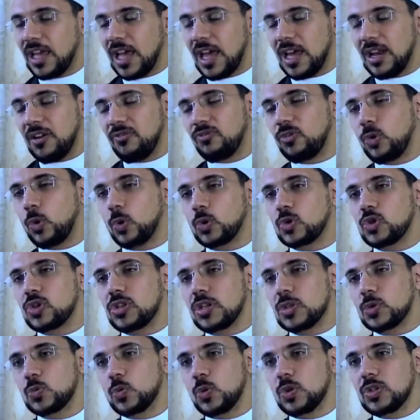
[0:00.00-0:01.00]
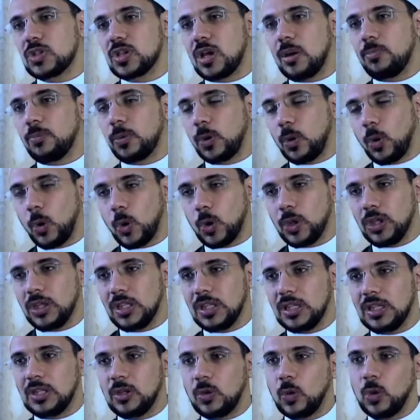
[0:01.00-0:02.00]
And of course, this was a ploy
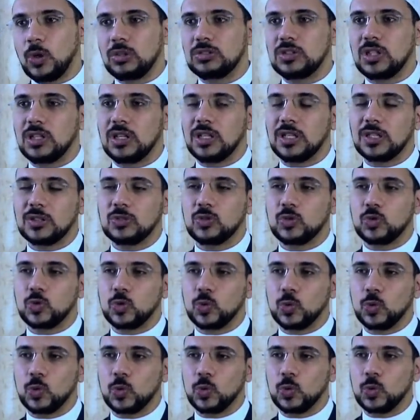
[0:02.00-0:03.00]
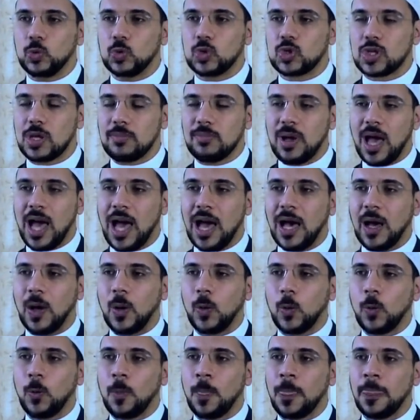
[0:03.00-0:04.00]
in order to
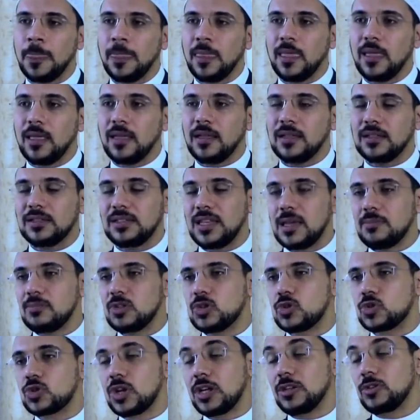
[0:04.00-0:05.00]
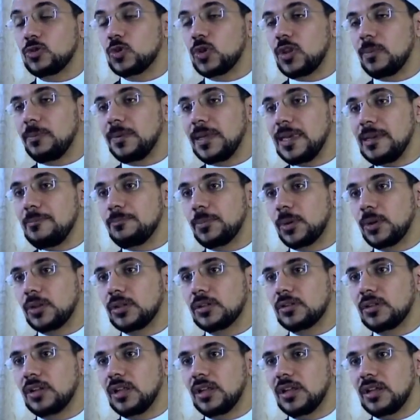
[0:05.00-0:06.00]
somehow demonstrate to the
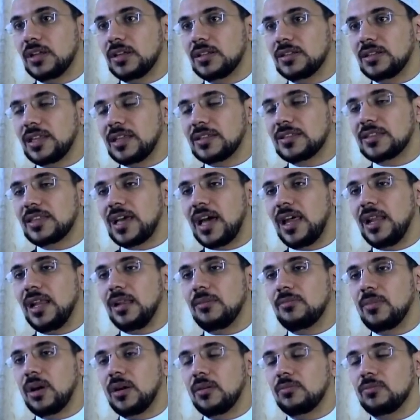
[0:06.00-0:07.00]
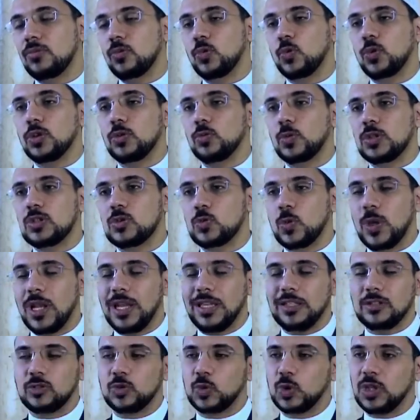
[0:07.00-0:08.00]
people that Al-Ma'mun was
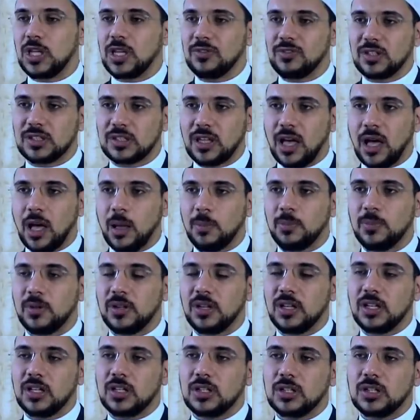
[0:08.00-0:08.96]
willing to give it up